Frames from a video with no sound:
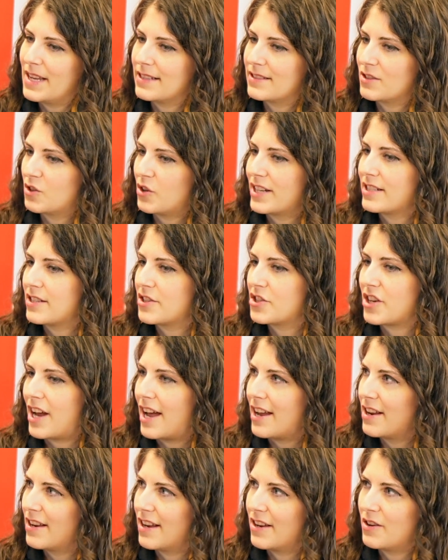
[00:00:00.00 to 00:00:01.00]
It's great to
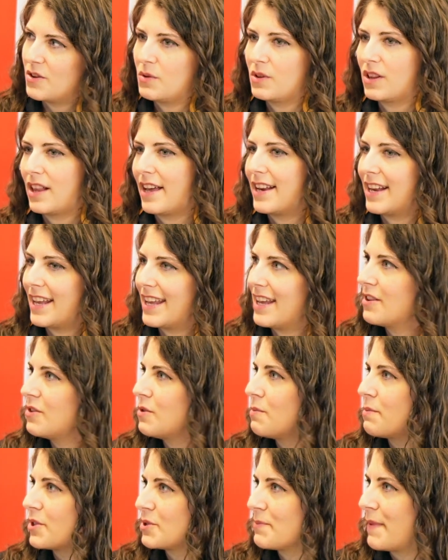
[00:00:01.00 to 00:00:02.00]
shine a new light and get
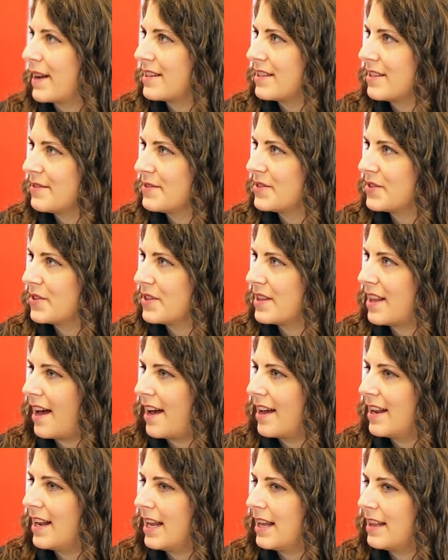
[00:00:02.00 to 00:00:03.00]
new perspectives so
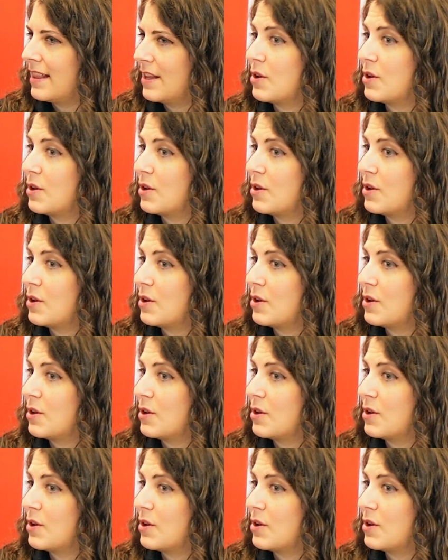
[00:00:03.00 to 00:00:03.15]
that